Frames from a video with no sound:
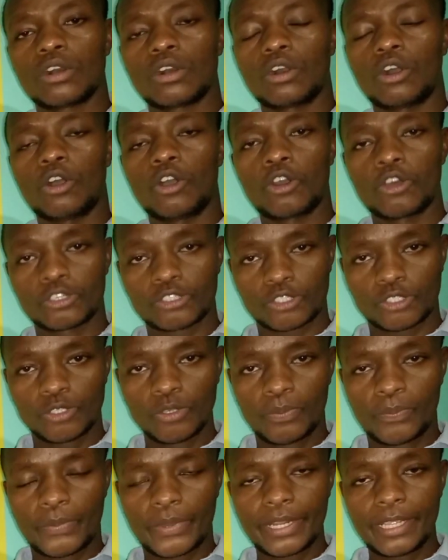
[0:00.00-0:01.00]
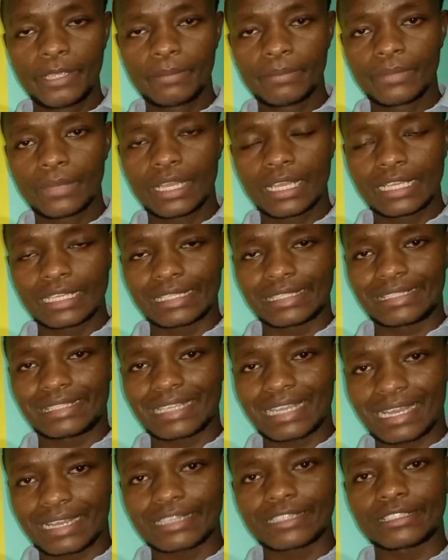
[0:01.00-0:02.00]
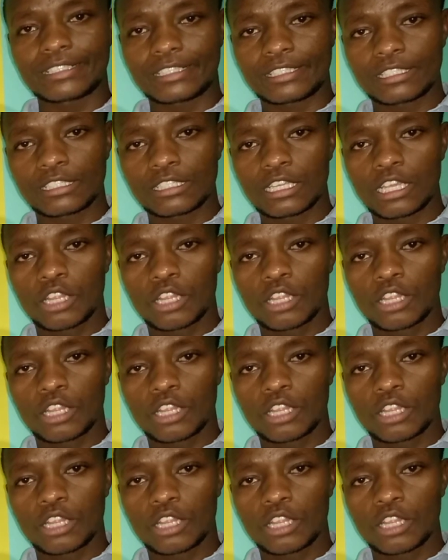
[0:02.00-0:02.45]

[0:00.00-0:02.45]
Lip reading: or supreme judge.